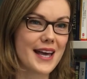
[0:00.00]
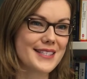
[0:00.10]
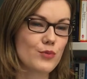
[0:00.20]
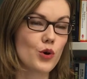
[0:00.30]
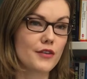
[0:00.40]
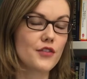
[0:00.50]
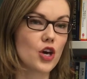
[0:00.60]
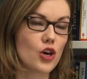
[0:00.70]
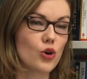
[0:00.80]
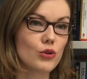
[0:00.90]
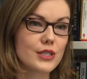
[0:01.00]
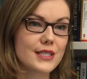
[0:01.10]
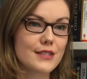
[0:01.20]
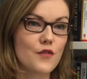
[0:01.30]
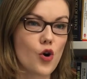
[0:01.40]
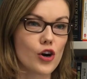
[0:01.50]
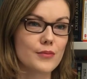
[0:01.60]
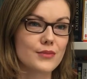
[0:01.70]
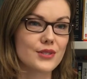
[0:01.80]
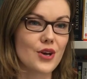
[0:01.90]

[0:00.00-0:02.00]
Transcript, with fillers: It's one of the oldest forms